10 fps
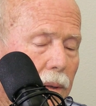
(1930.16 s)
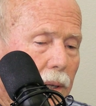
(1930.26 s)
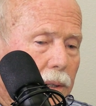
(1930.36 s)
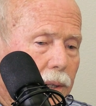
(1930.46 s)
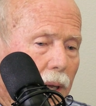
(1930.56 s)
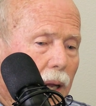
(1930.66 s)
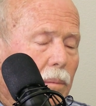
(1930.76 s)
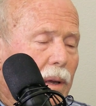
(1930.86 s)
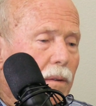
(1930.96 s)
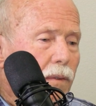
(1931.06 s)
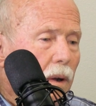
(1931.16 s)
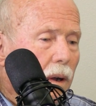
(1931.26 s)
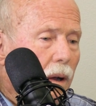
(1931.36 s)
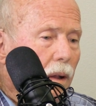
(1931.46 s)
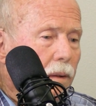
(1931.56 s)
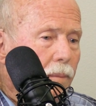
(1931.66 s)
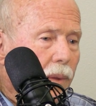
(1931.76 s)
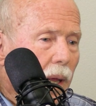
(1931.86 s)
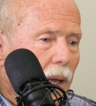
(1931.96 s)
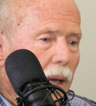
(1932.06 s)
let's see. A.B. Fall
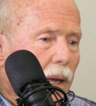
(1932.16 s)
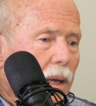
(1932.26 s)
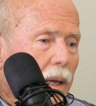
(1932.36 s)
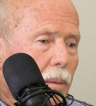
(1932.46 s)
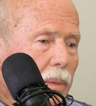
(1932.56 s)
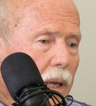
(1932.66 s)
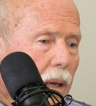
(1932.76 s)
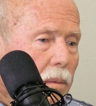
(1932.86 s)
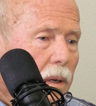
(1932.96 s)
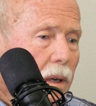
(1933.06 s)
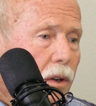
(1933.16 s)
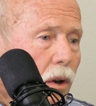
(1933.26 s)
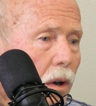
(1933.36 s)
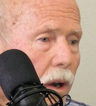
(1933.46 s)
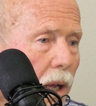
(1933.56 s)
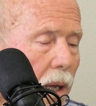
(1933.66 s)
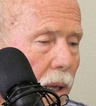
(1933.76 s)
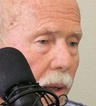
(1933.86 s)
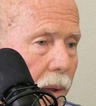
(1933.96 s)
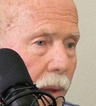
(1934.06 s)
became an
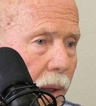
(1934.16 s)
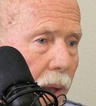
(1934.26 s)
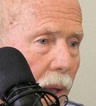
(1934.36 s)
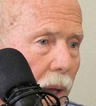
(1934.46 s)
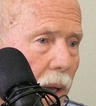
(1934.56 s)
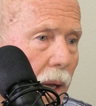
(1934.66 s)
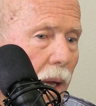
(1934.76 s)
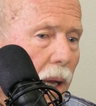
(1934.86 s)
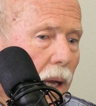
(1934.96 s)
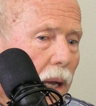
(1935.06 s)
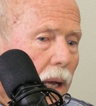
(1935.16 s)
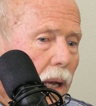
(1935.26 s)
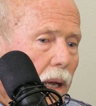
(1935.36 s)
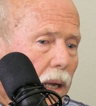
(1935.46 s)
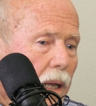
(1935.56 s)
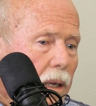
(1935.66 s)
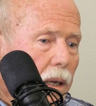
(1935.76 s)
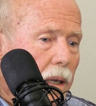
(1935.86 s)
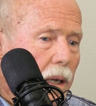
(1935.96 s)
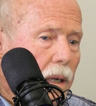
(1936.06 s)
attorney, and
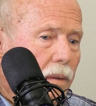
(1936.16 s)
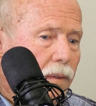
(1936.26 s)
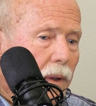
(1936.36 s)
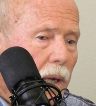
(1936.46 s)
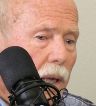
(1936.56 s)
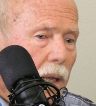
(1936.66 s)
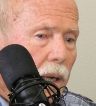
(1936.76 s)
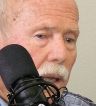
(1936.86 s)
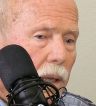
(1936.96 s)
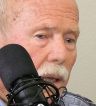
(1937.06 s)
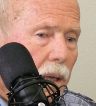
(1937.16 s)
he defended.